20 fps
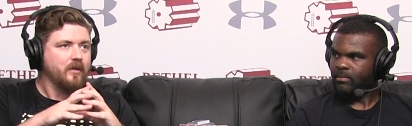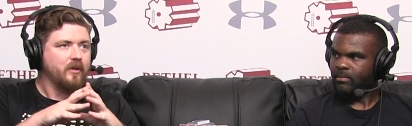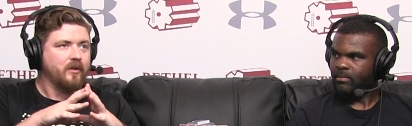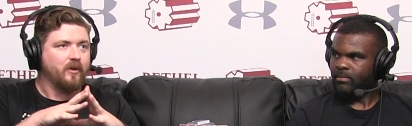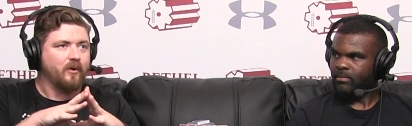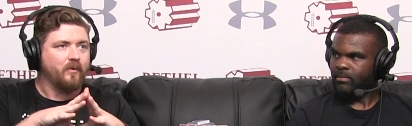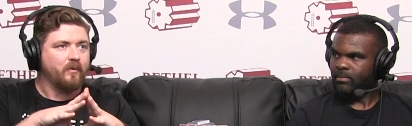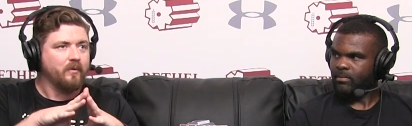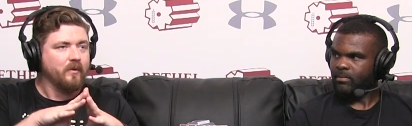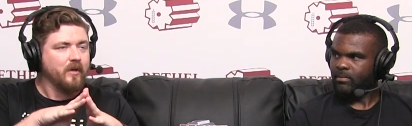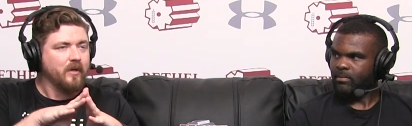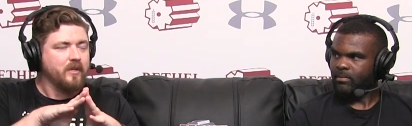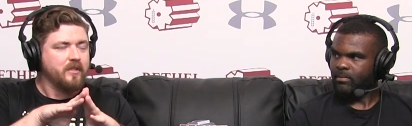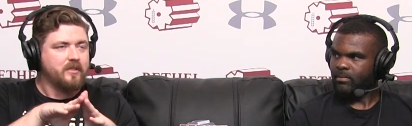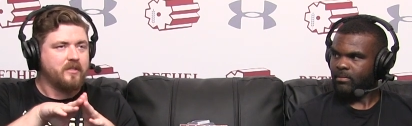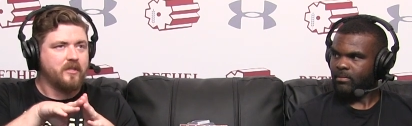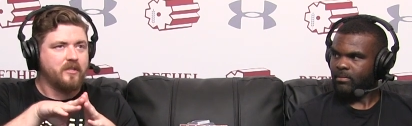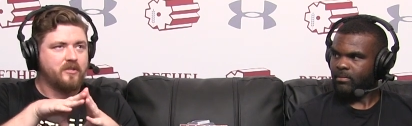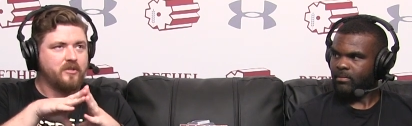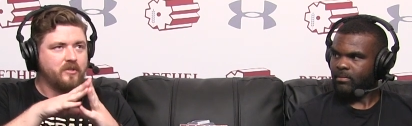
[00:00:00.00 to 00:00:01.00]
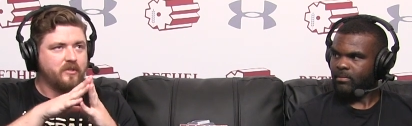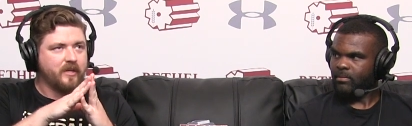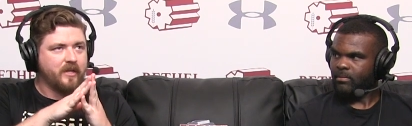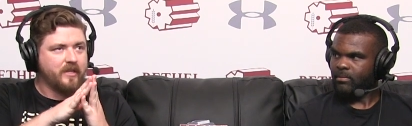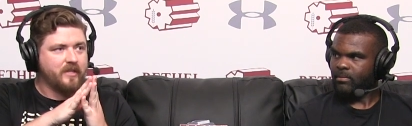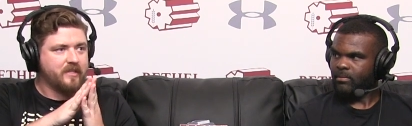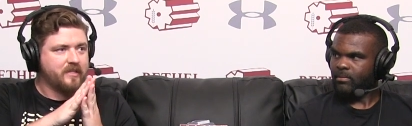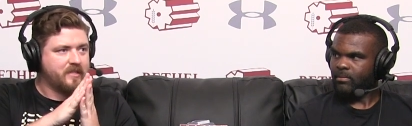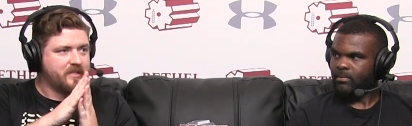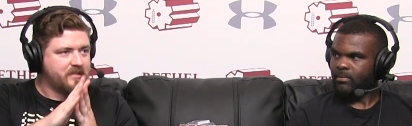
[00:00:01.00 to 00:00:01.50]
Speaker 1: you know, did you
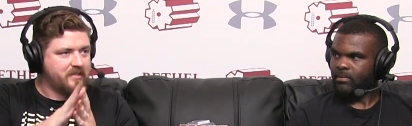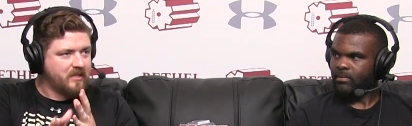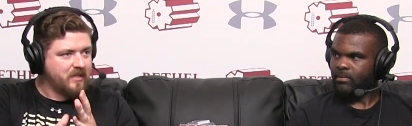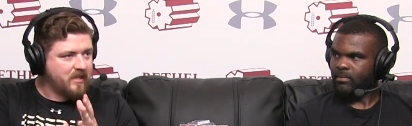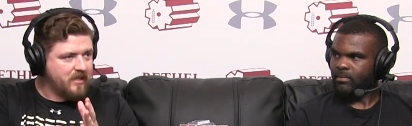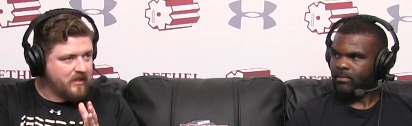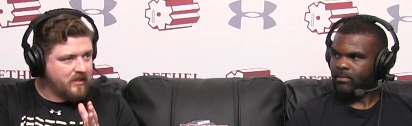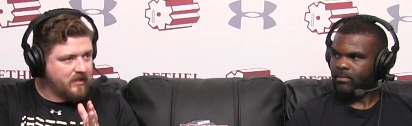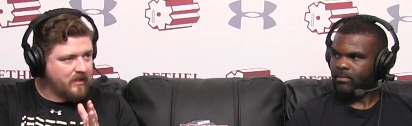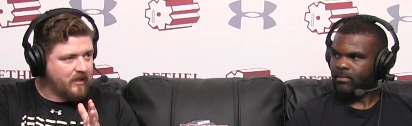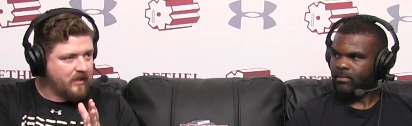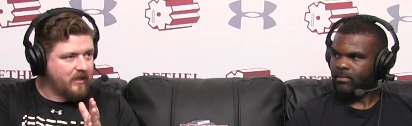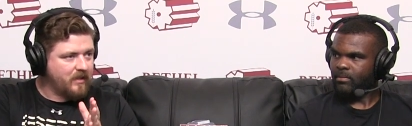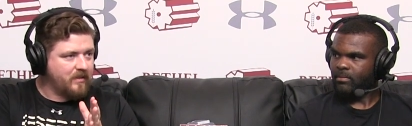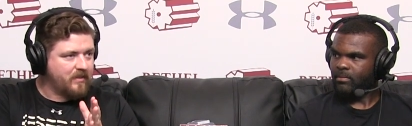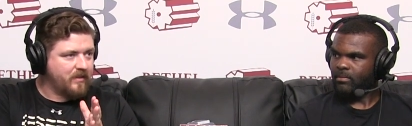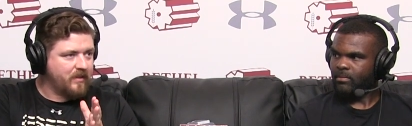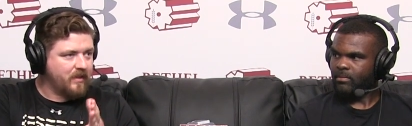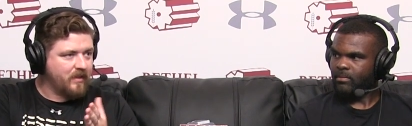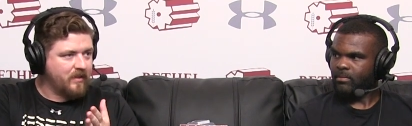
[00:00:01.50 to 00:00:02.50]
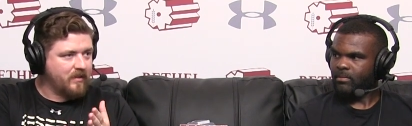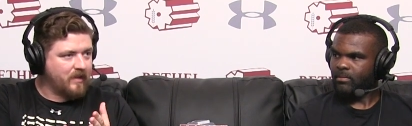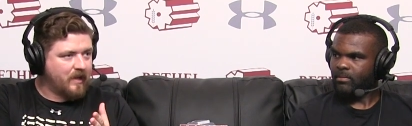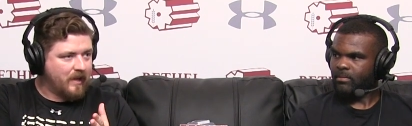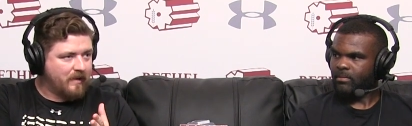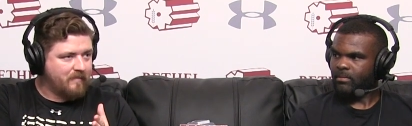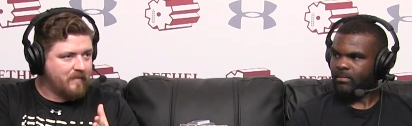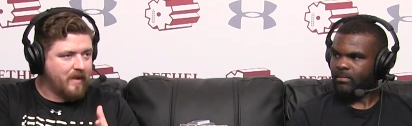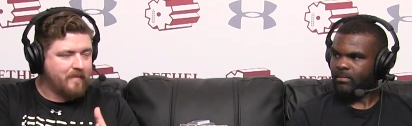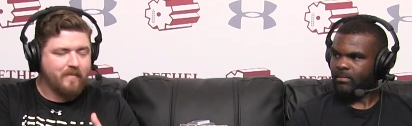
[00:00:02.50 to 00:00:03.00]
guys see anything
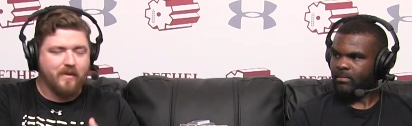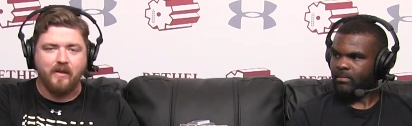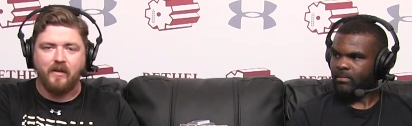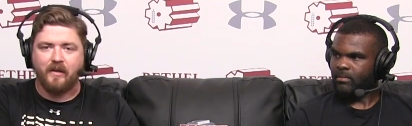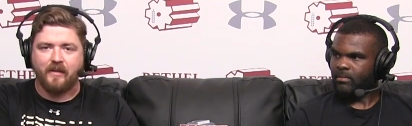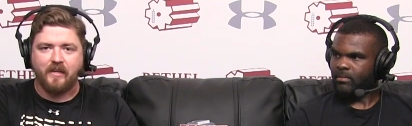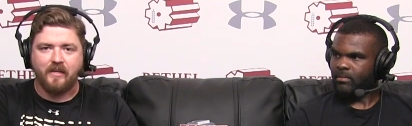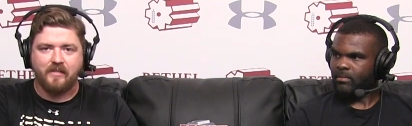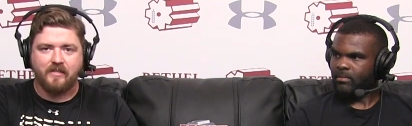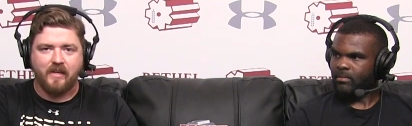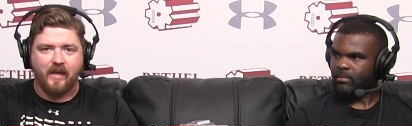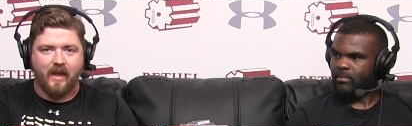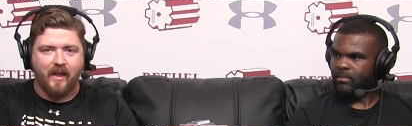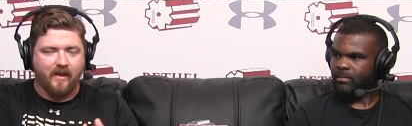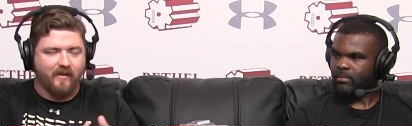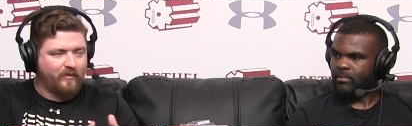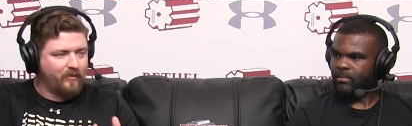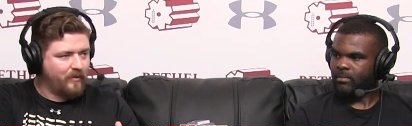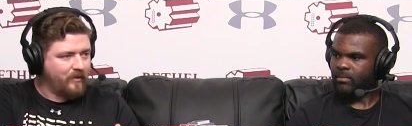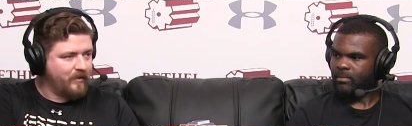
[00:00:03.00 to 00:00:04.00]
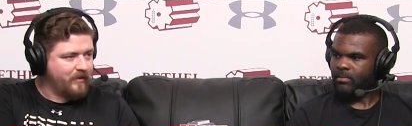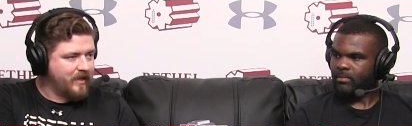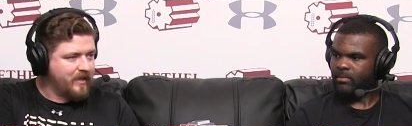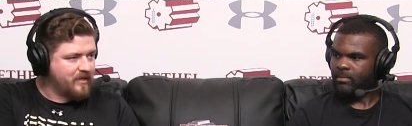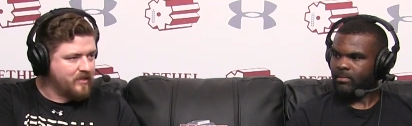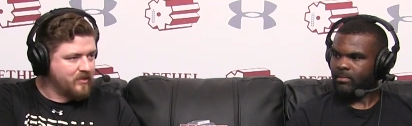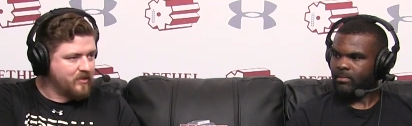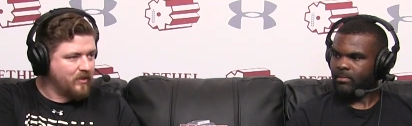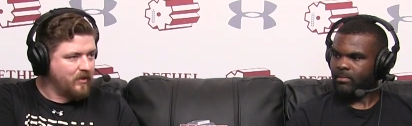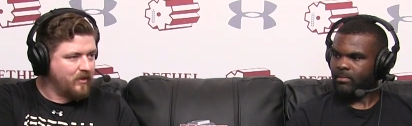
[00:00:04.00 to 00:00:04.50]
that maybe against Avila they
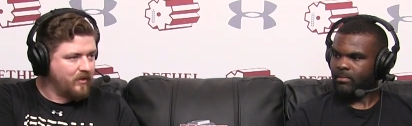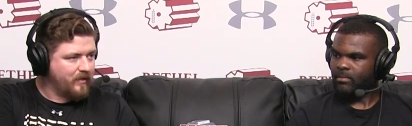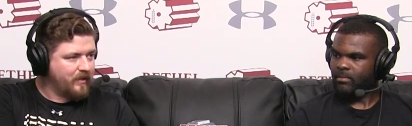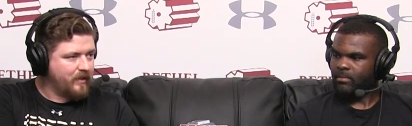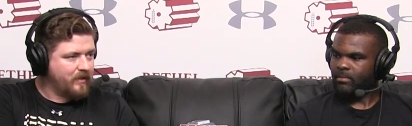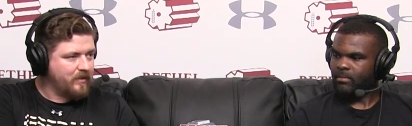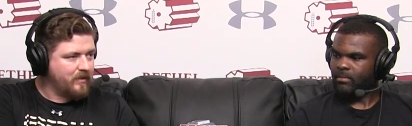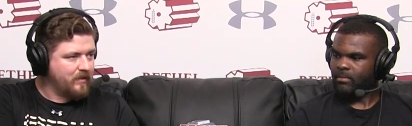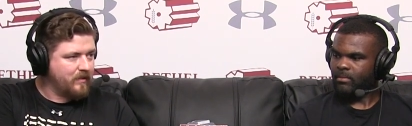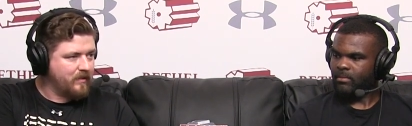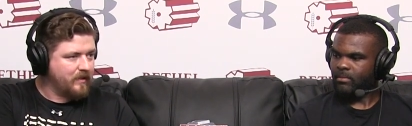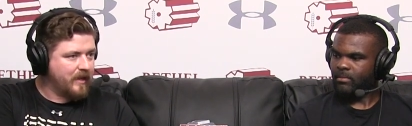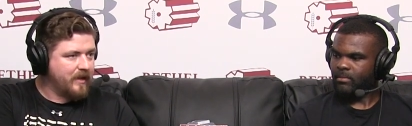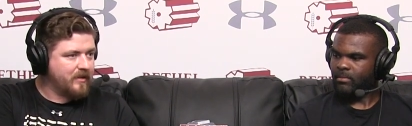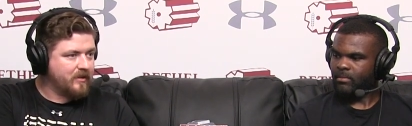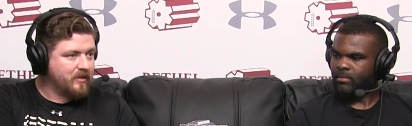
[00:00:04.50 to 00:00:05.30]
saw that they